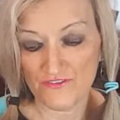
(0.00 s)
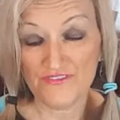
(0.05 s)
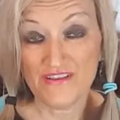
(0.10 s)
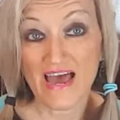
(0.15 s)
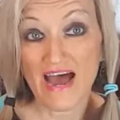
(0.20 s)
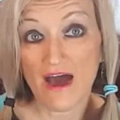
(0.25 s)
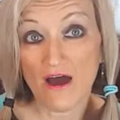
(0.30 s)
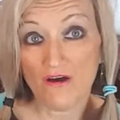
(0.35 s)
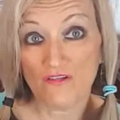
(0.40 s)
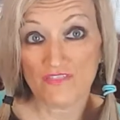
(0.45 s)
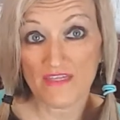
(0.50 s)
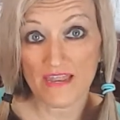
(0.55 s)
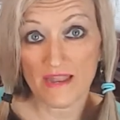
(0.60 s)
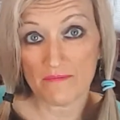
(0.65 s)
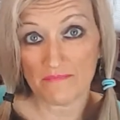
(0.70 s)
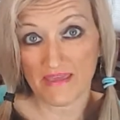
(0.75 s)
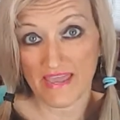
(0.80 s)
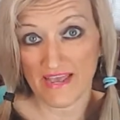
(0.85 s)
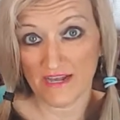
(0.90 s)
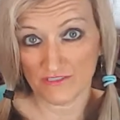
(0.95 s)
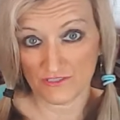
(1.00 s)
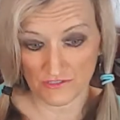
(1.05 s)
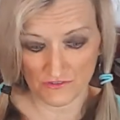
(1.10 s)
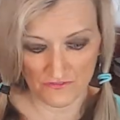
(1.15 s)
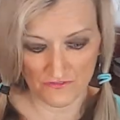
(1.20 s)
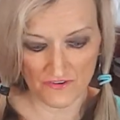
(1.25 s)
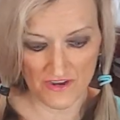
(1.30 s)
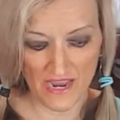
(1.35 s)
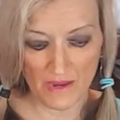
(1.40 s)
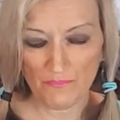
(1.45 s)
Now that I'm
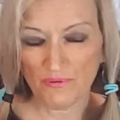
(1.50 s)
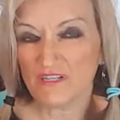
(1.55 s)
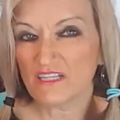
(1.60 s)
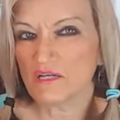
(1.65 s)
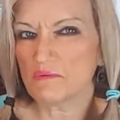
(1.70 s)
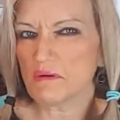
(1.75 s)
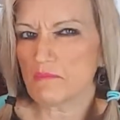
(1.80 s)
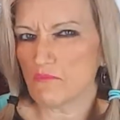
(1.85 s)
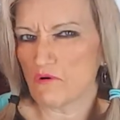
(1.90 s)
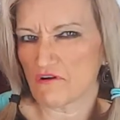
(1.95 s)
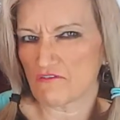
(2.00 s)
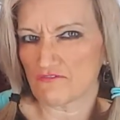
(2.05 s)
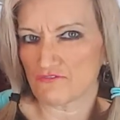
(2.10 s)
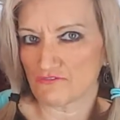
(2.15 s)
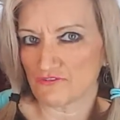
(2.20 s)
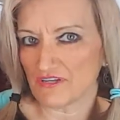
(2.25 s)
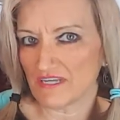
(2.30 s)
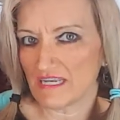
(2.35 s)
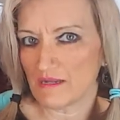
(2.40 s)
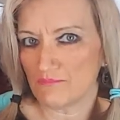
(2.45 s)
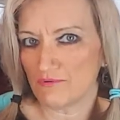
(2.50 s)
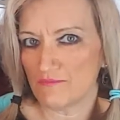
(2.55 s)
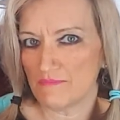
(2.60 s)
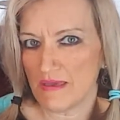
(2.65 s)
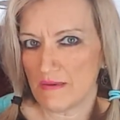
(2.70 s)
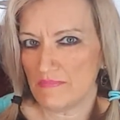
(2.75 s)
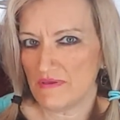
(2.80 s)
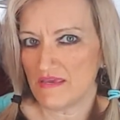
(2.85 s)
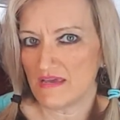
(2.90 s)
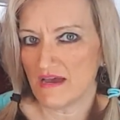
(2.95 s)
cancer-free, I put a little bit more fruit in. I put
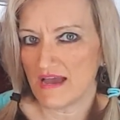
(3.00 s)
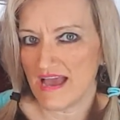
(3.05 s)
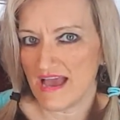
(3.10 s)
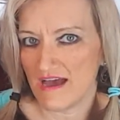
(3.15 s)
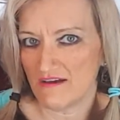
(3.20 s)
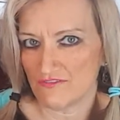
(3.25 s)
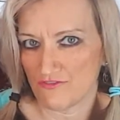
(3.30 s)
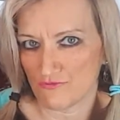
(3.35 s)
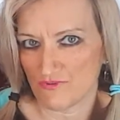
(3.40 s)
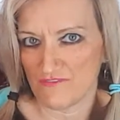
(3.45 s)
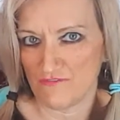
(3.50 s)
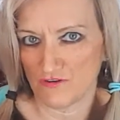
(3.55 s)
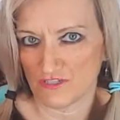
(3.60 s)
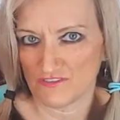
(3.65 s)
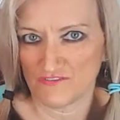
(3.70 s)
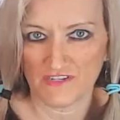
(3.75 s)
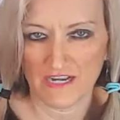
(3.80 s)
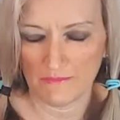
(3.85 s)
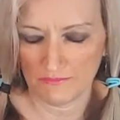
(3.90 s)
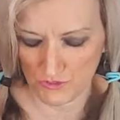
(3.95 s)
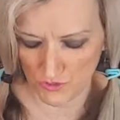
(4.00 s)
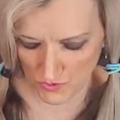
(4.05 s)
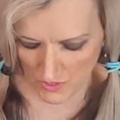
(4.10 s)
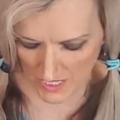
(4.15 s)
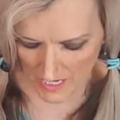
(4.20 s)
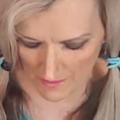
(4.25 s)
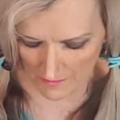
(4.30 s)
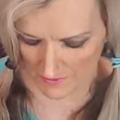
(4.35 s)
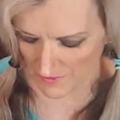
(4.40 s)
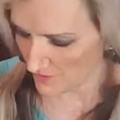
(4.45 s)
maybe 3/4 of a cup to a
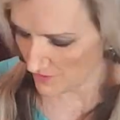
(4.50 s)
cup,